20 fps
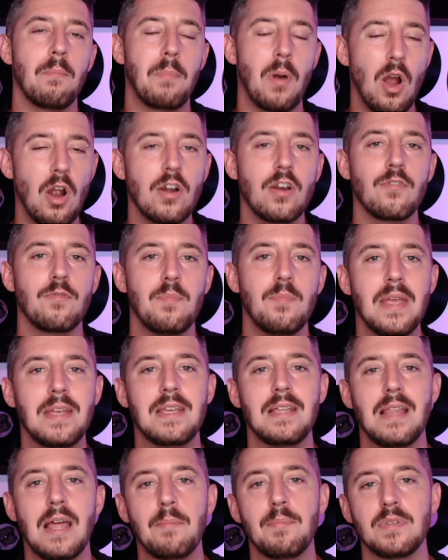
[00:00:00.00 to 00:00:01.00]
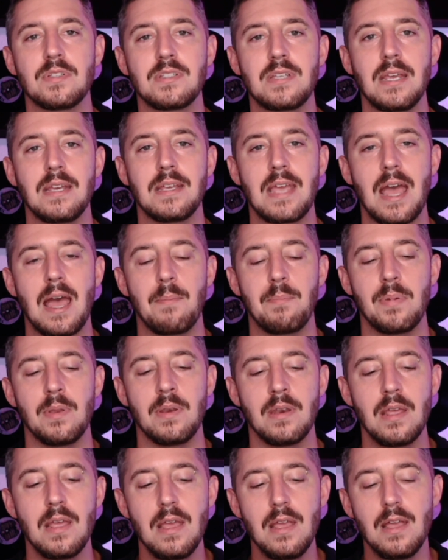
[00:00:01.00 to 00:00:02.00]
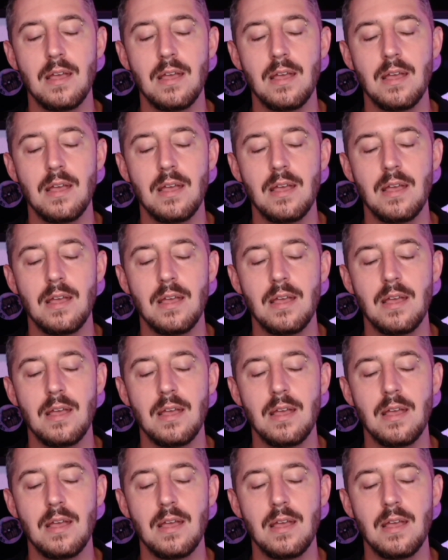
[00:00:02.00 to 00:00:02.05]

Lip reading: part of making that mistake happen.